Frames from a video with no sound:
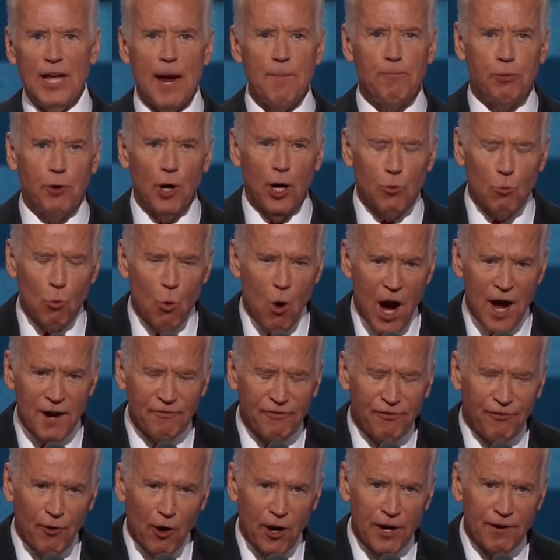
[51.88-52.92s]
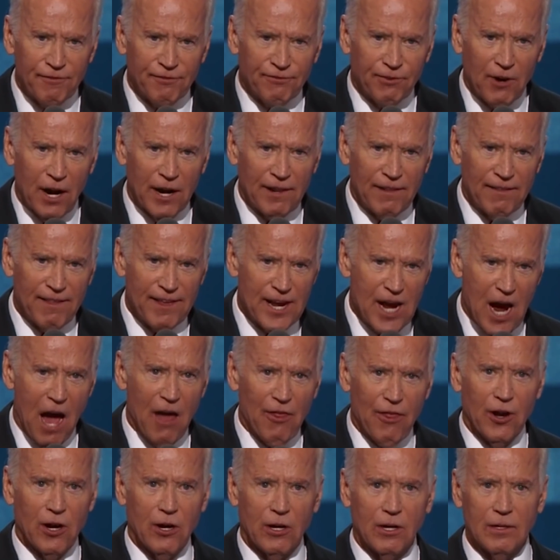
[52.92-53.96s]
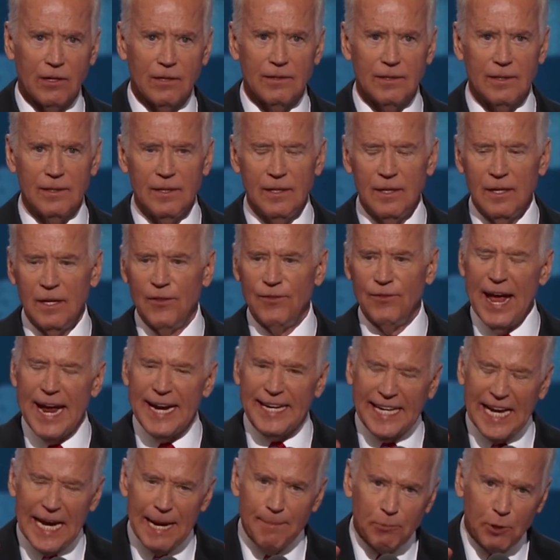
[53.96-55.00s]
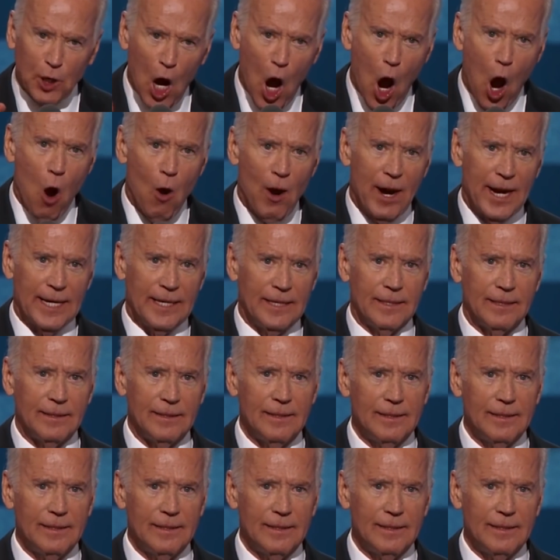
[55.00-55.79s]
They put one foot in front of the other. They keep going.